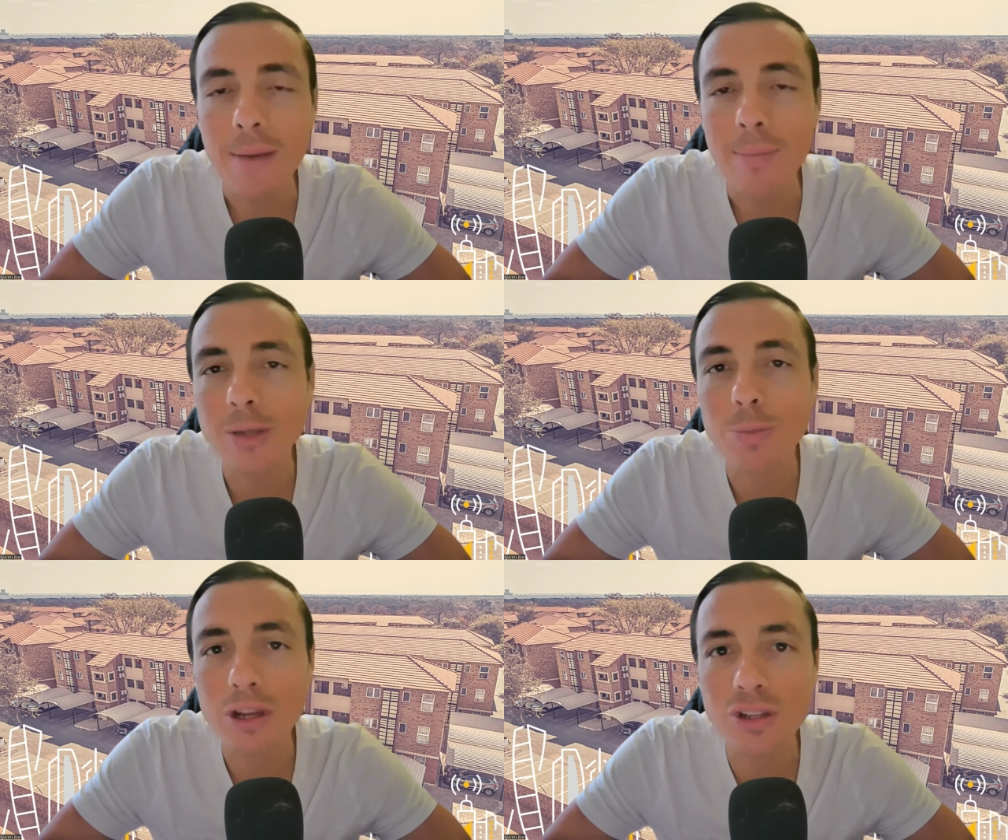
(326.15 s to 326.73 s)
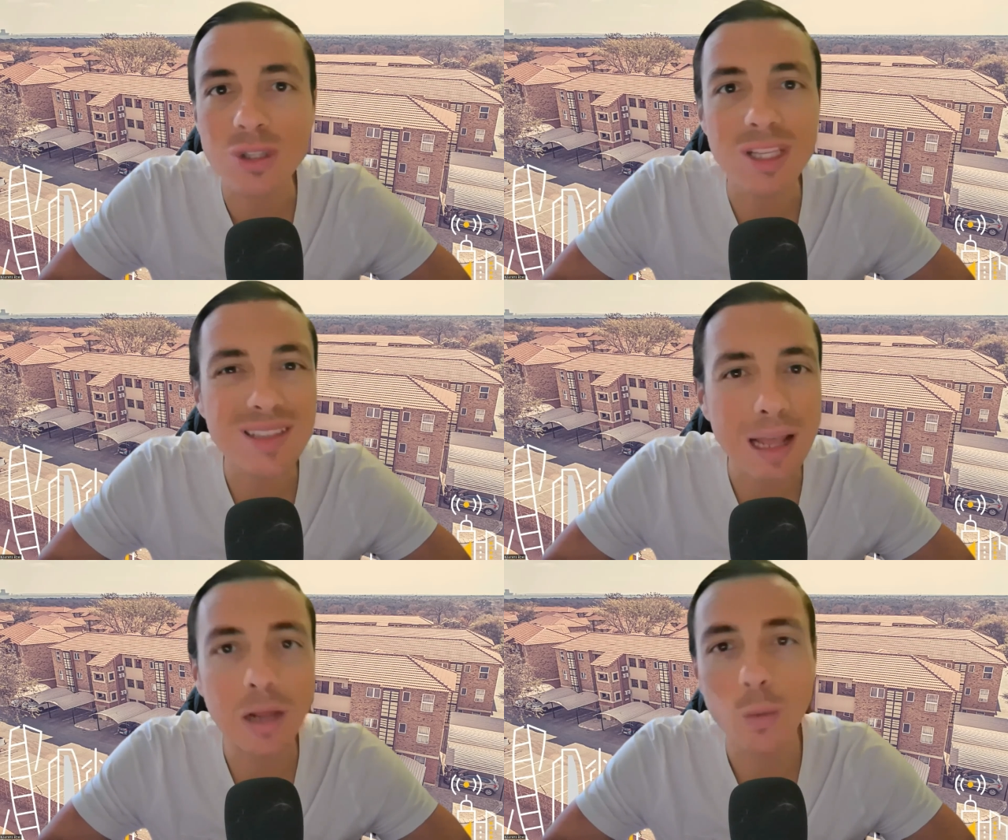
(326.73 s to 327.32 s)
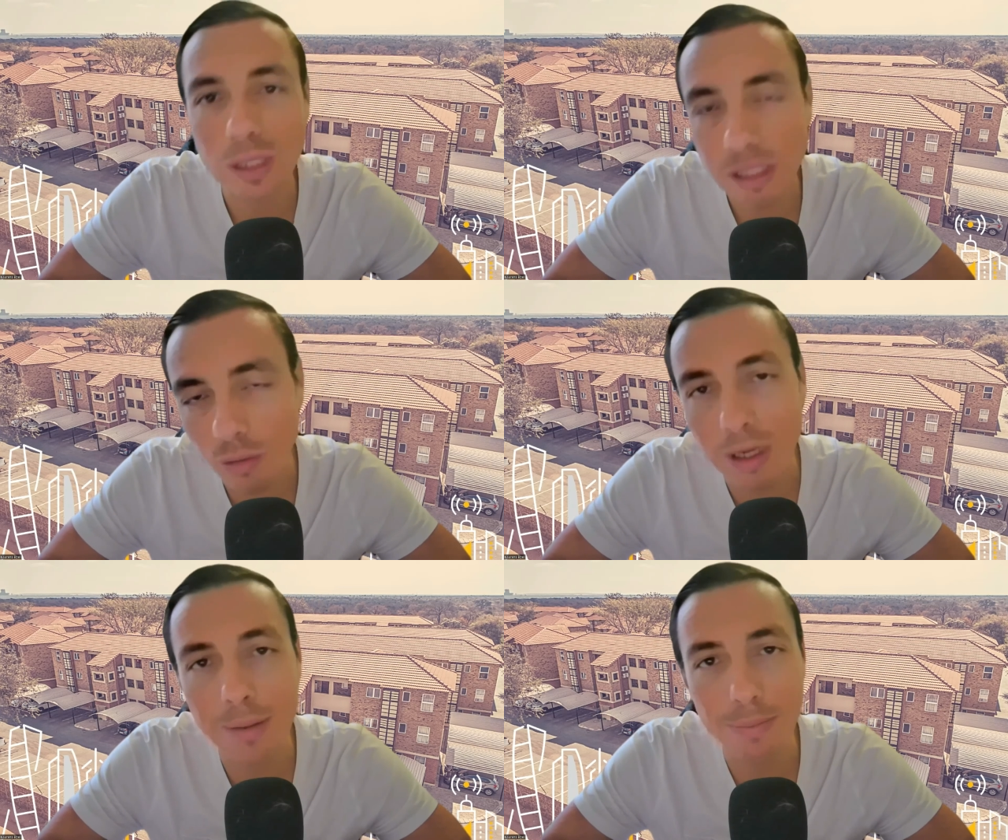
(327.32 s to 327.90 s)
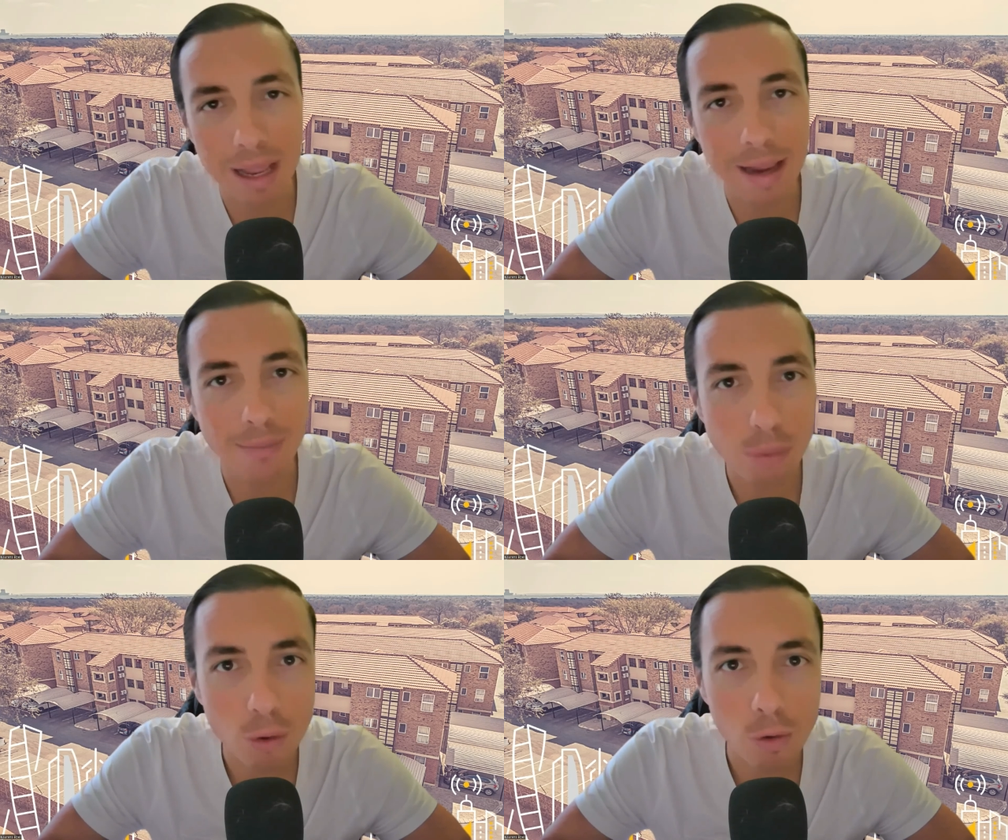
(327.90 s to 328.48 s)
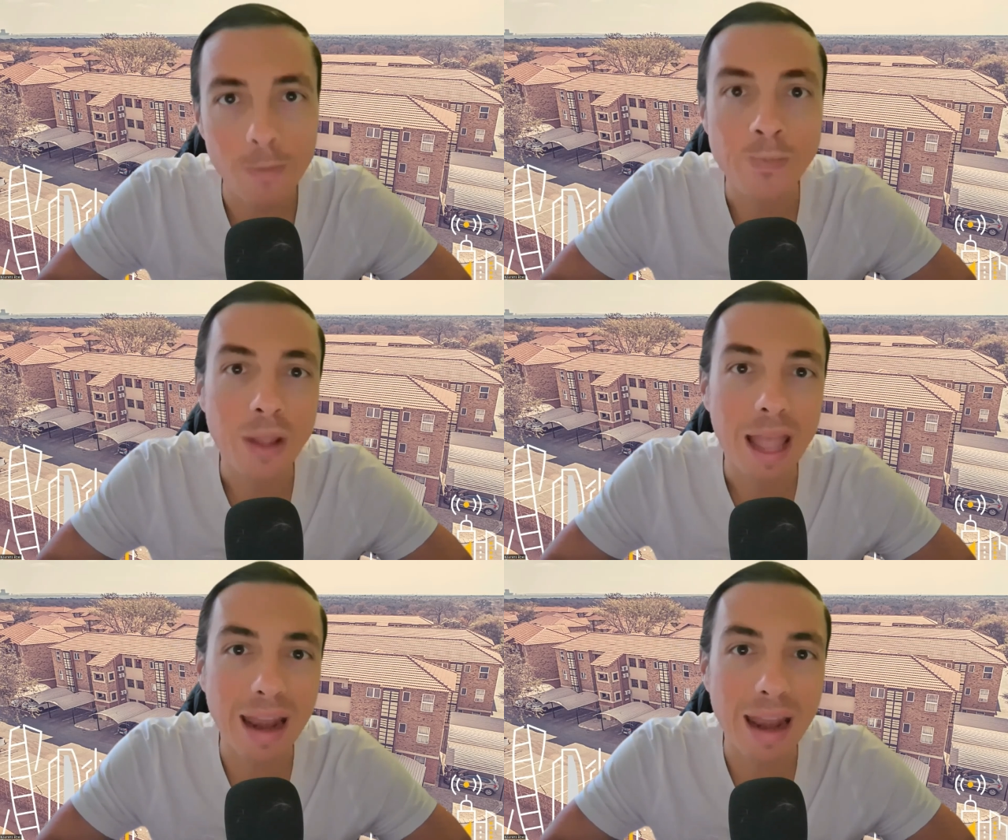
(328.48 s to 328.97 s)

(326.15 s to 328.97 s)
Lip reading: But it's because the seller wasn't really playing ball.